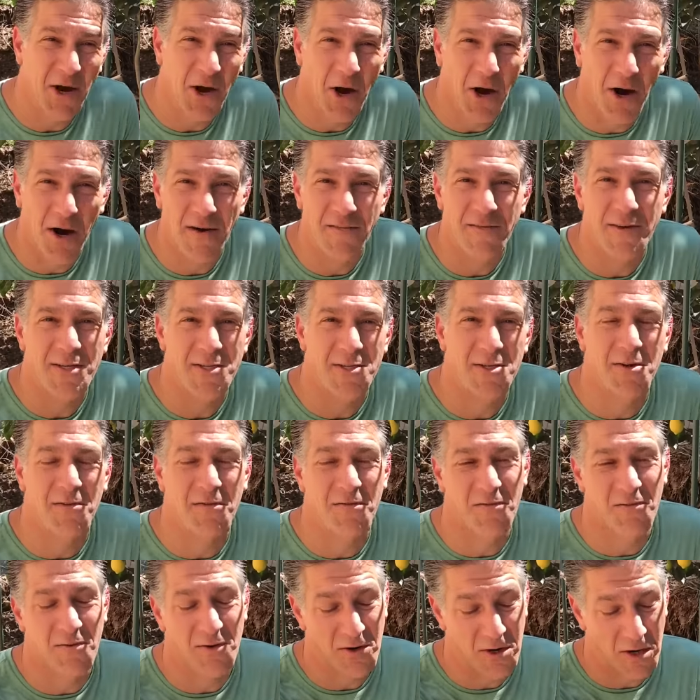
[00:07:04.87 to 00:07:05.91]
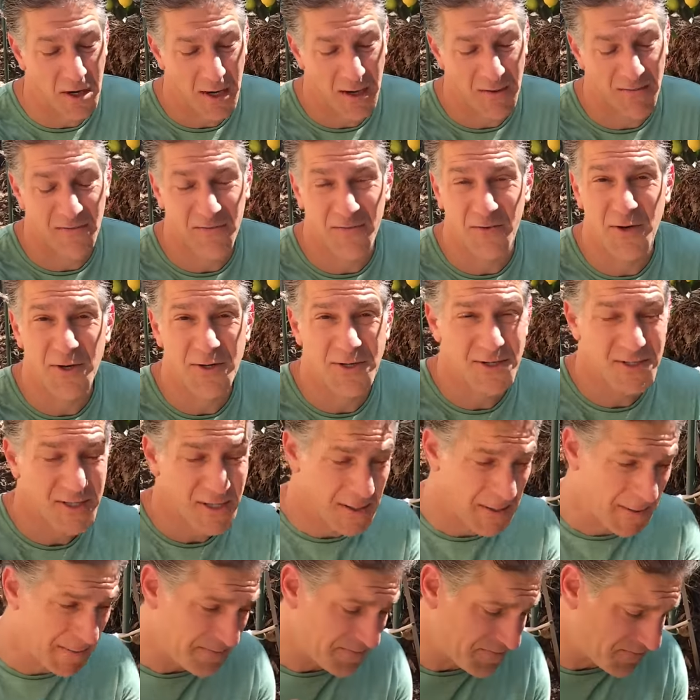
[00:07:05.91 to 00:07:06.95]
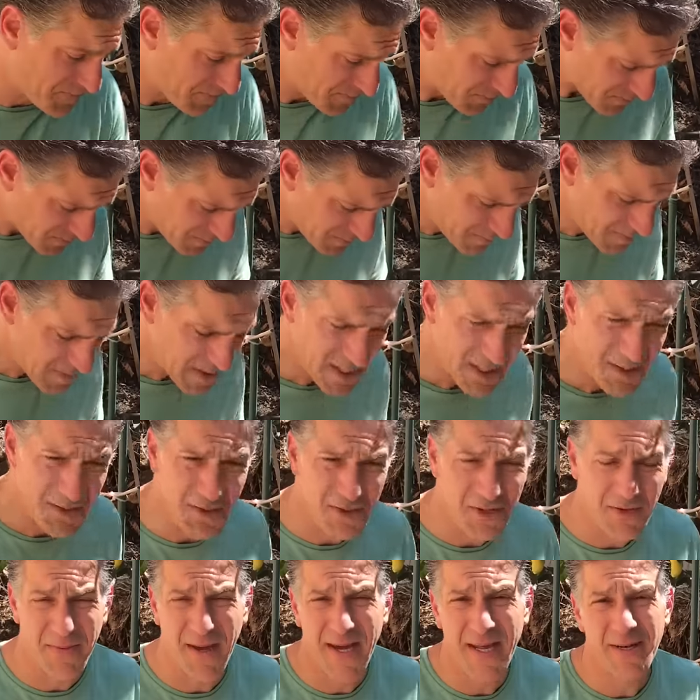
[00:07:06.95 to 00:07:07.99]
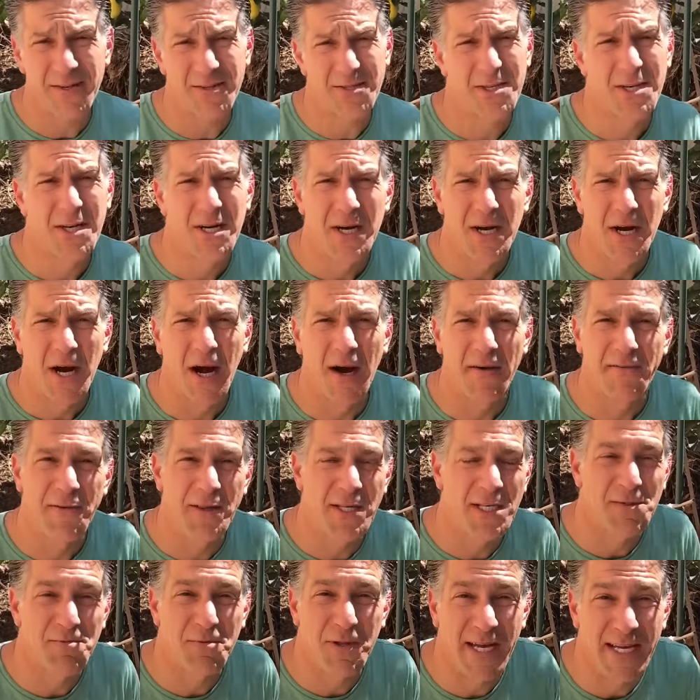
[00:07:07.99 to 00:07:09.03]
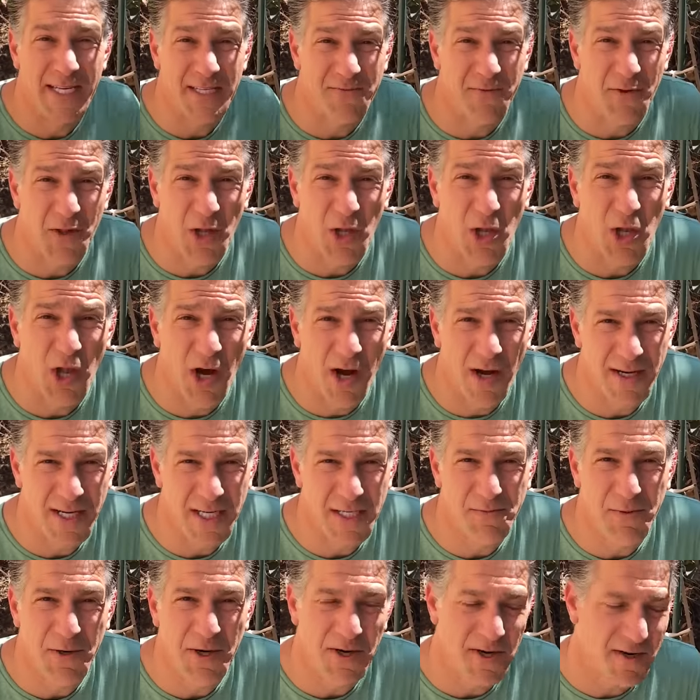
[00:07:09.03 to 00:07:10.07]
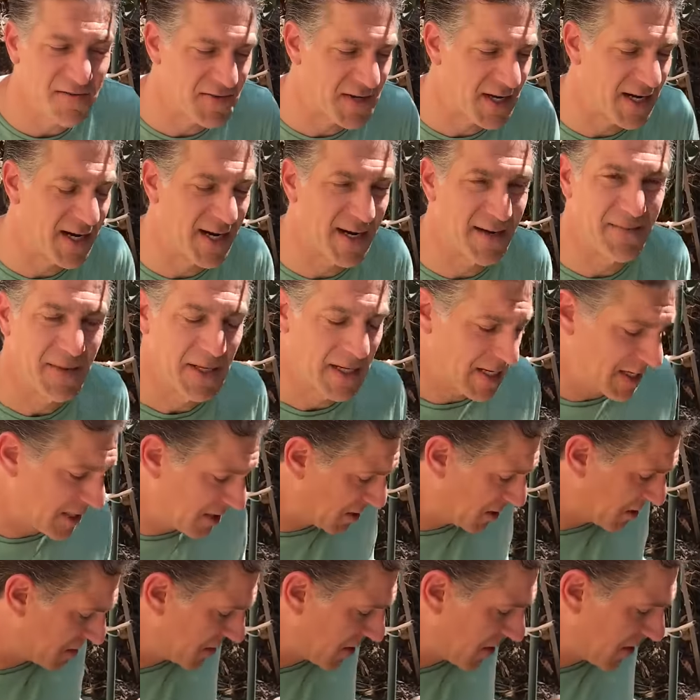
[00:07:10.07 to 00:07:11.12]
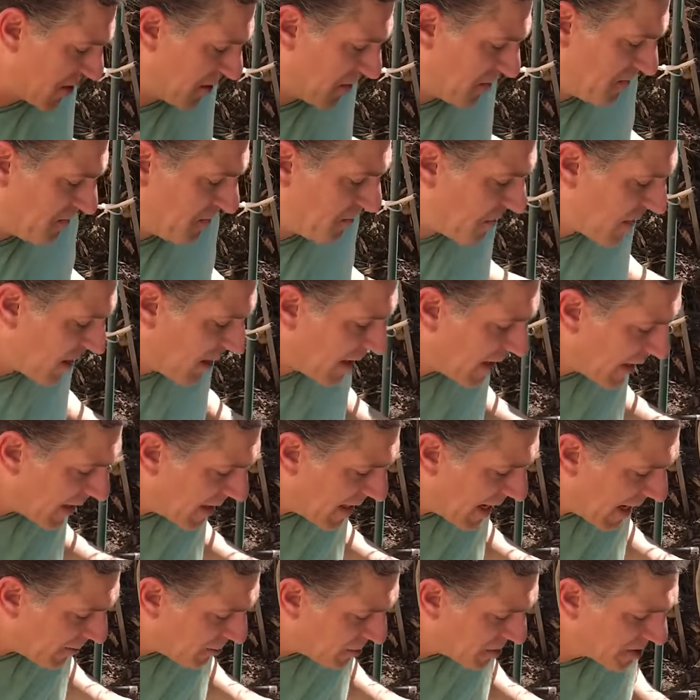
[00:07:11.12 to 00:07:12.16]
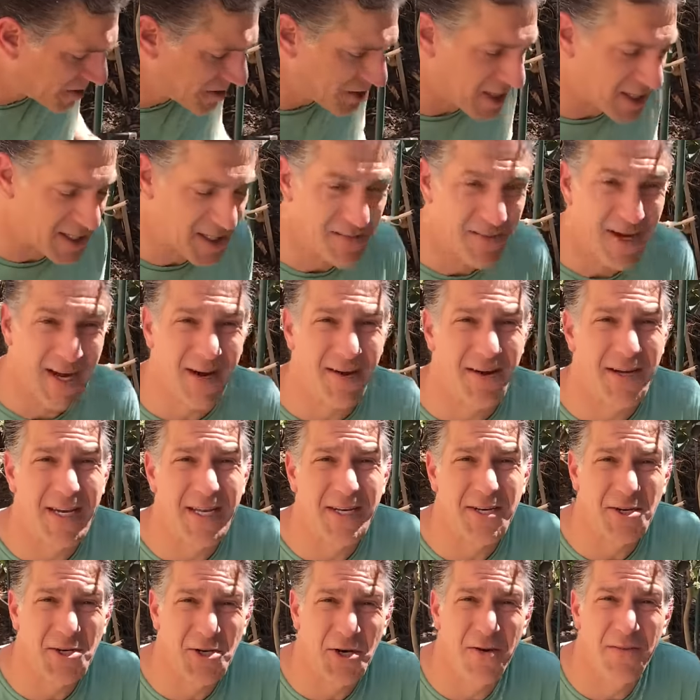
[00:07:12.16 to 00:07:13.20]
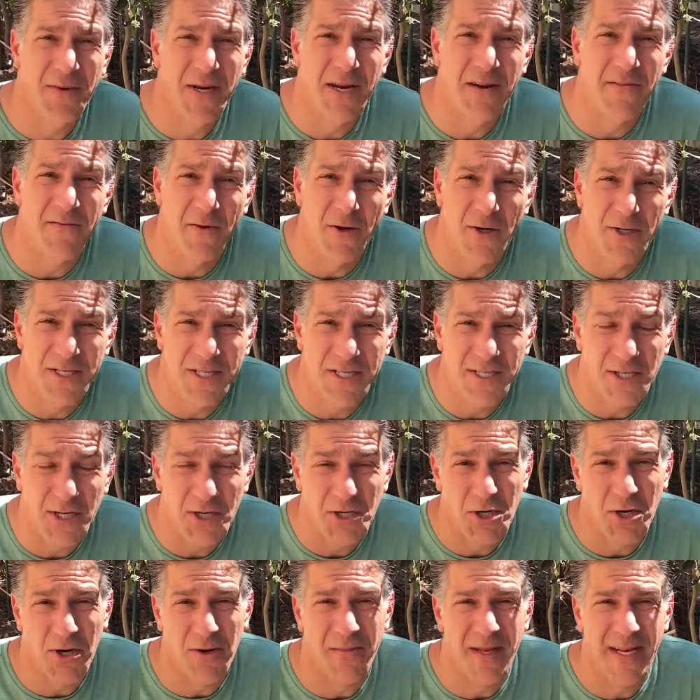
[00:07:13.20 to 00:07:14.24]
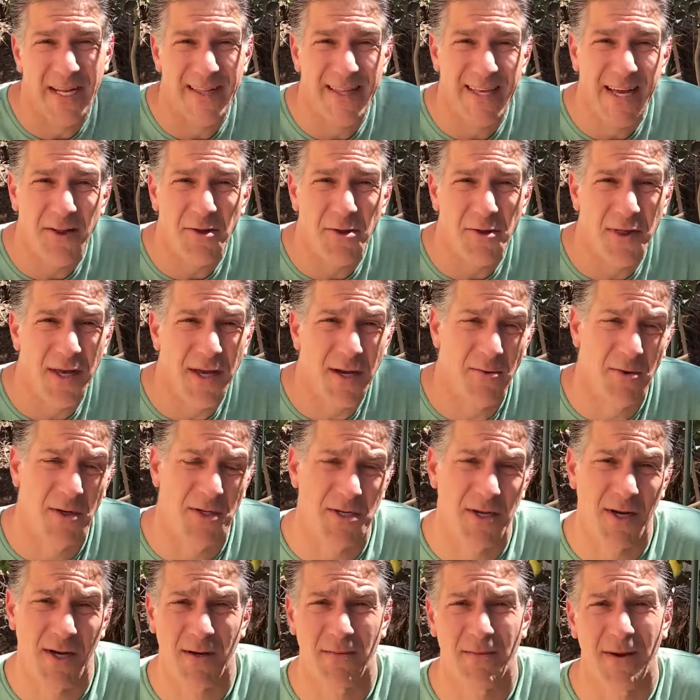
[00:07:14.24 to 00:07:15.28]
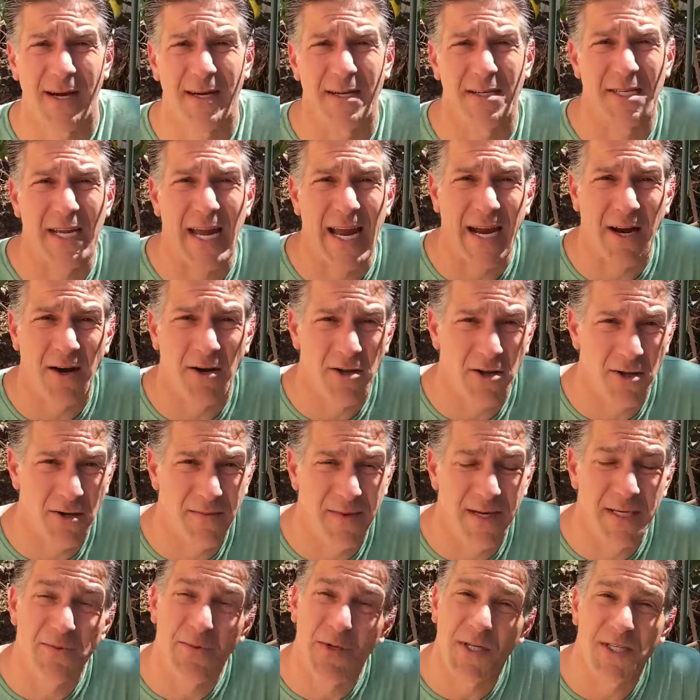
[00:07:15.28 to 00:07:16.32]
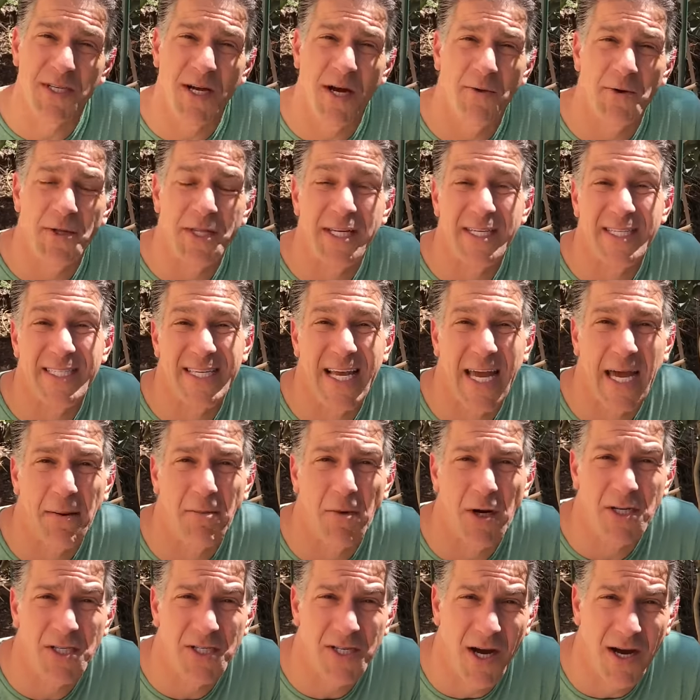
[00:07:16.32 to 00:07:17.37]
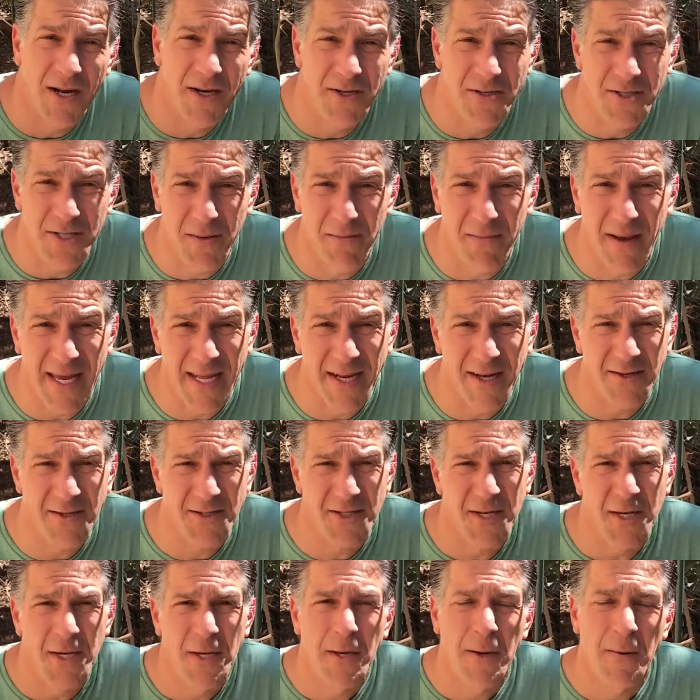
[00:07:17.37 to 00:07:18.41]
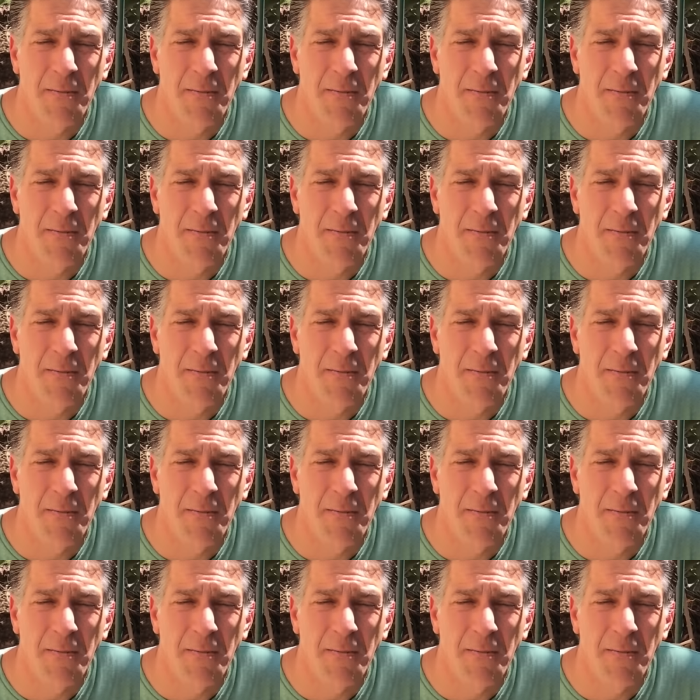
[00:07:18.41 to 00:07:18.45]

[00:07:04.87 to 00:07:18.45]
to harvest your fr um, fruits. Your tomatoes offer these plants for the longest period of time. So now we just talked about indeterminate versus determinate. The other thing I want to talk about is heirloom. As we saw with the San Marzano tomatoes,